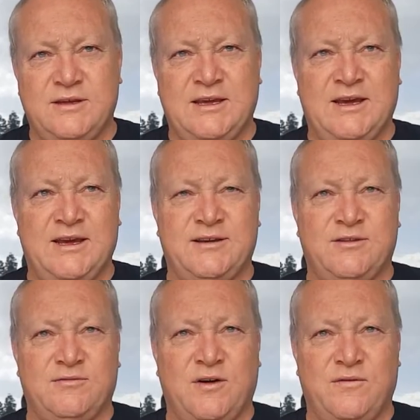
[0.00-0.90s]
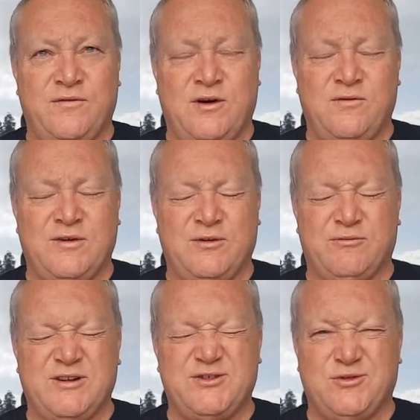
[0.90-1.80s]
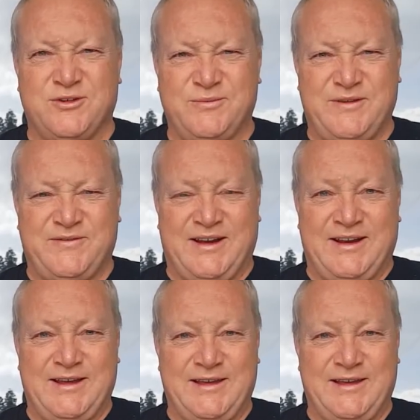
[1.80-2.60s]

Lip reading: Yeah, to the revolving restaurant. It'll be fun, eh?